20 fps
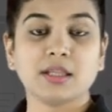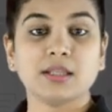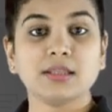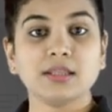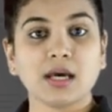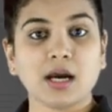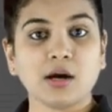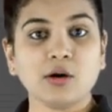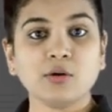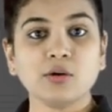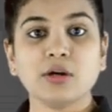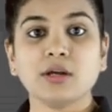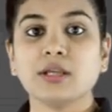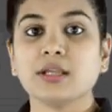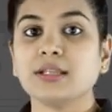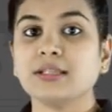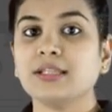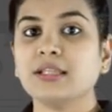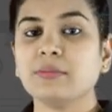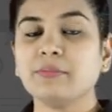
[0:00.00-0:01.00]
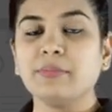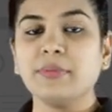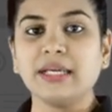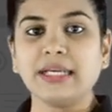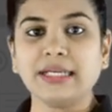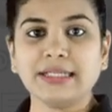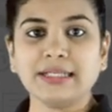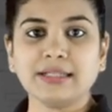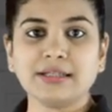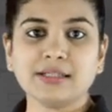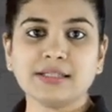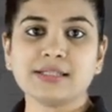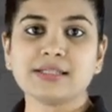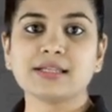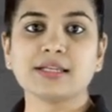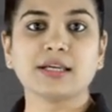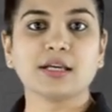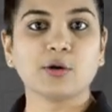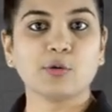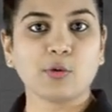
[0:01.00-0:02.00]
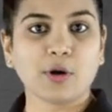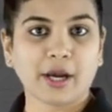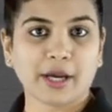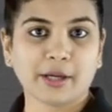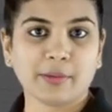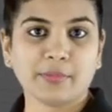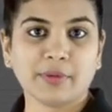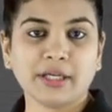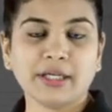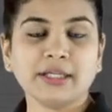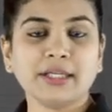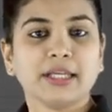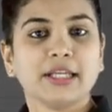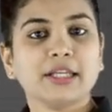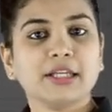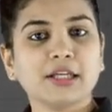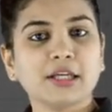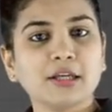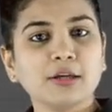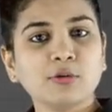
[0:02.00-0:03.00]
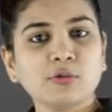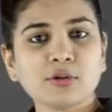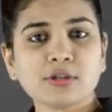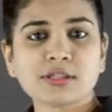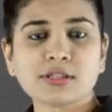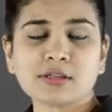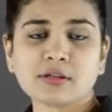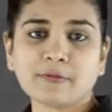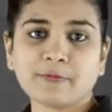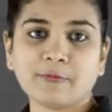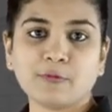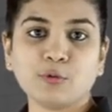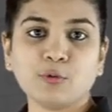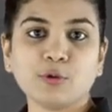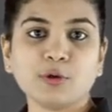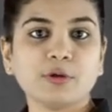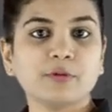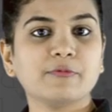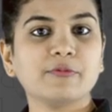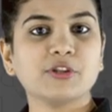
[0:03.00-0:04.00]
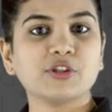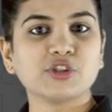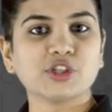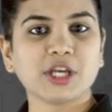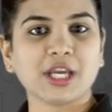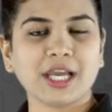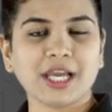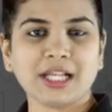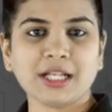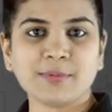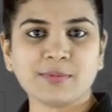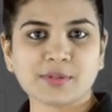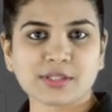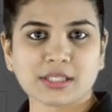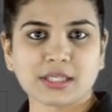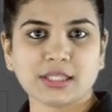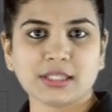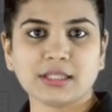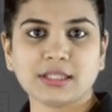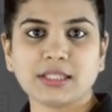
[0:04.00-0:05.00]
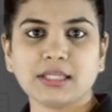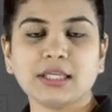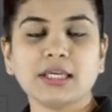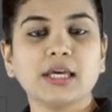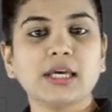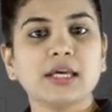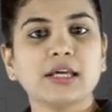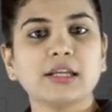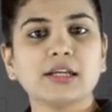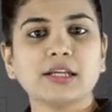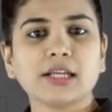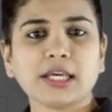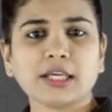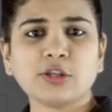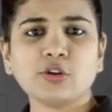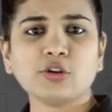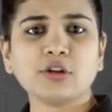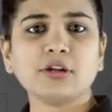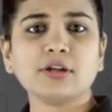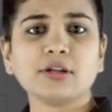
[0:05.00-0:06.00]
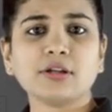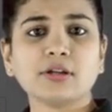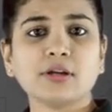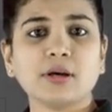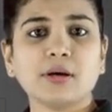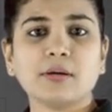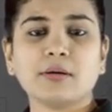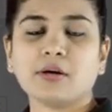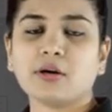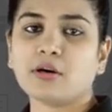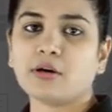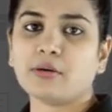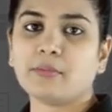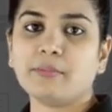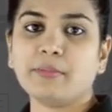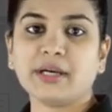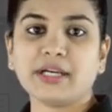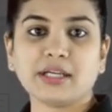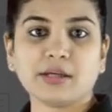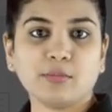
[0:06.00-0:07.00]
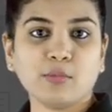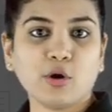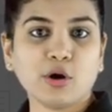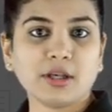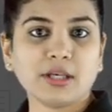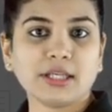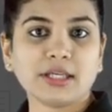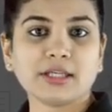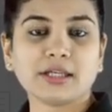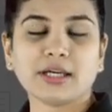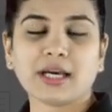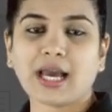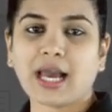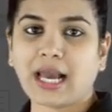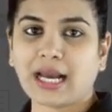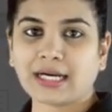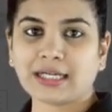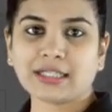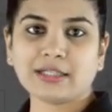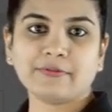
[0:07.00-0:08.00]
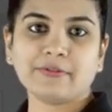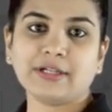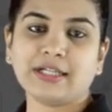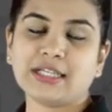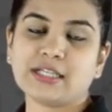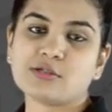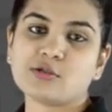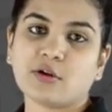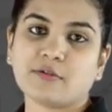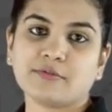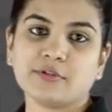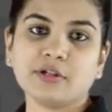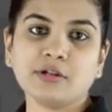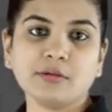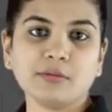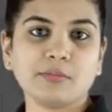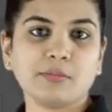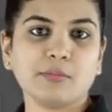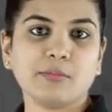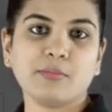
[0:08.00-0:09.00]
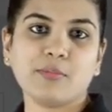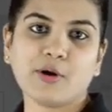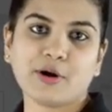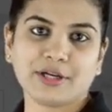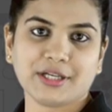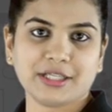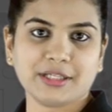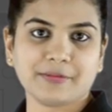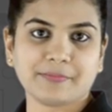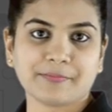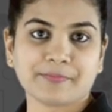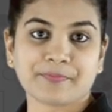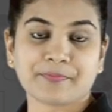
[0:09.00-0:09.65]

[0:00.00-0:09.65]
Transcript: Now, the maintenance requirement includes the food which helps in the regular metabolic activities of the body.